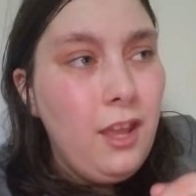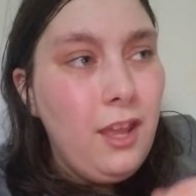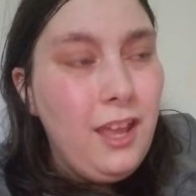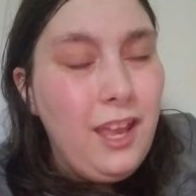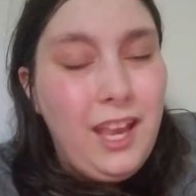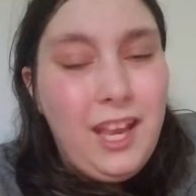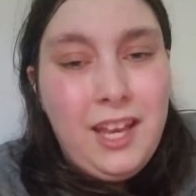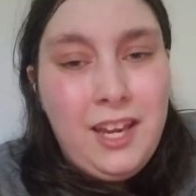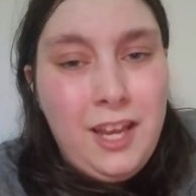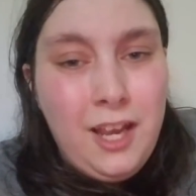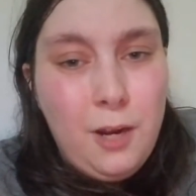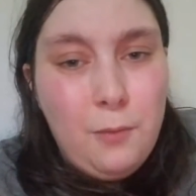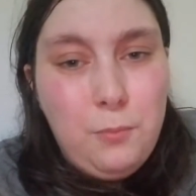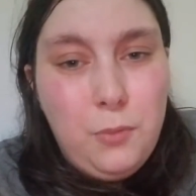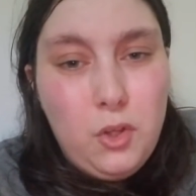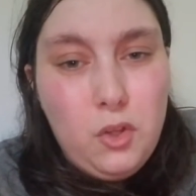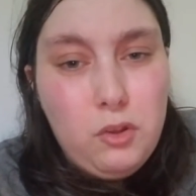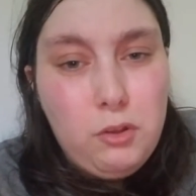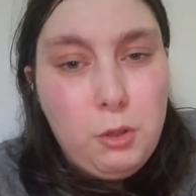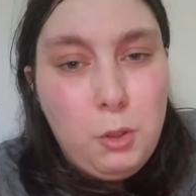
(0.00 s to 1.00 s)
and help
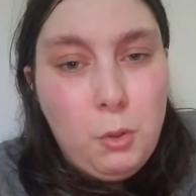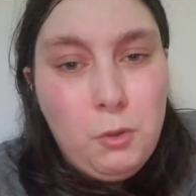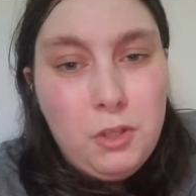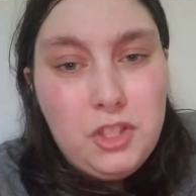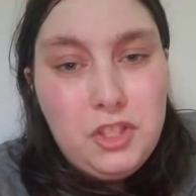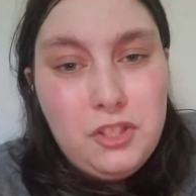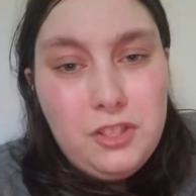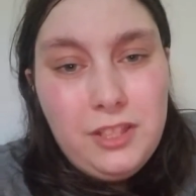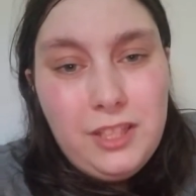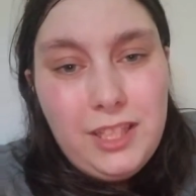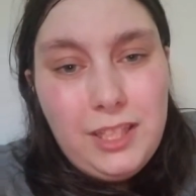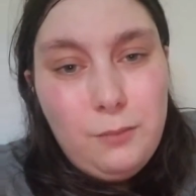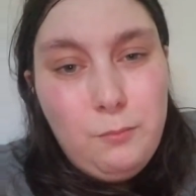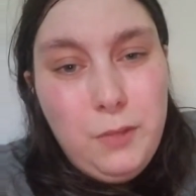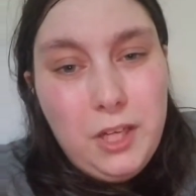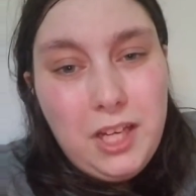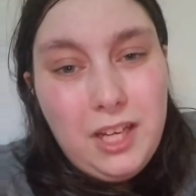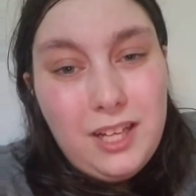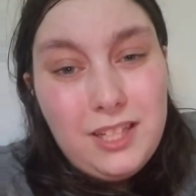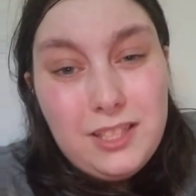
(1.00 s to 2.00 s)
you through what you need
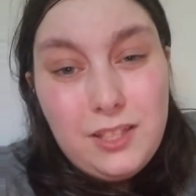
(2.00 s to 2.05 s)
because